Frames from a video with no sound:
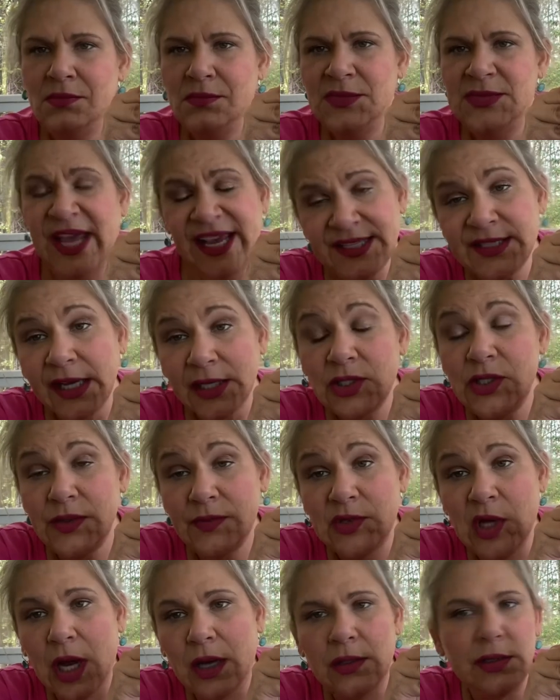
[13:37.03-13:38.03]
Tastes like cheap
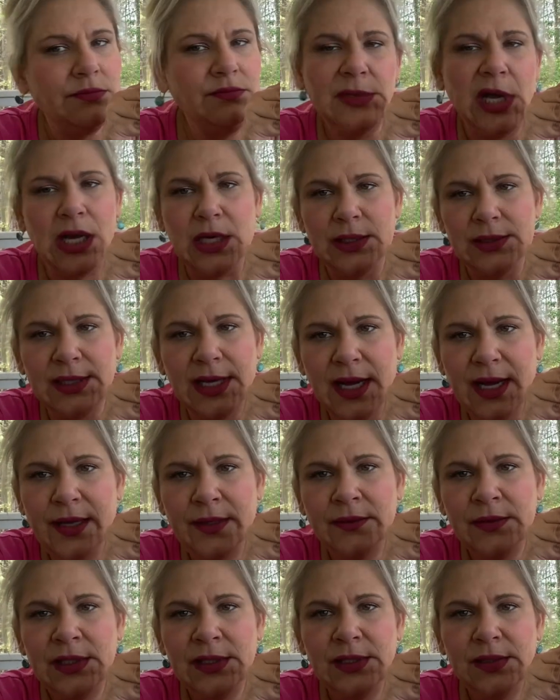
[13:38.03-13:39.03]
chocolate, not gonna lie.
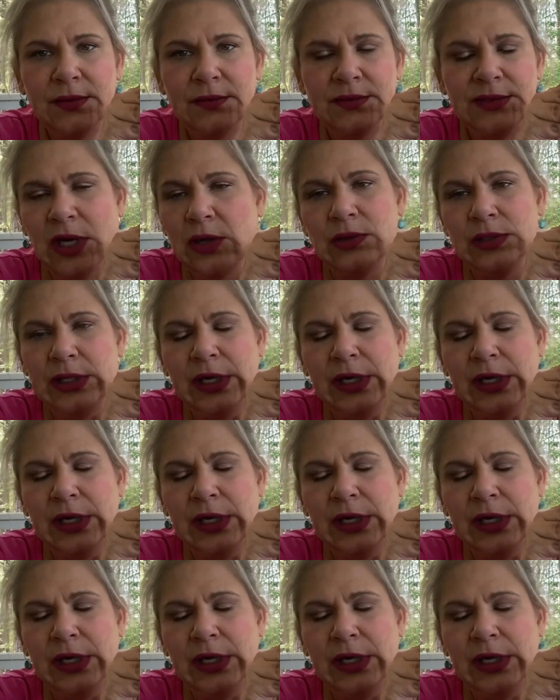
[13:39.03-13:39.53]
Don't,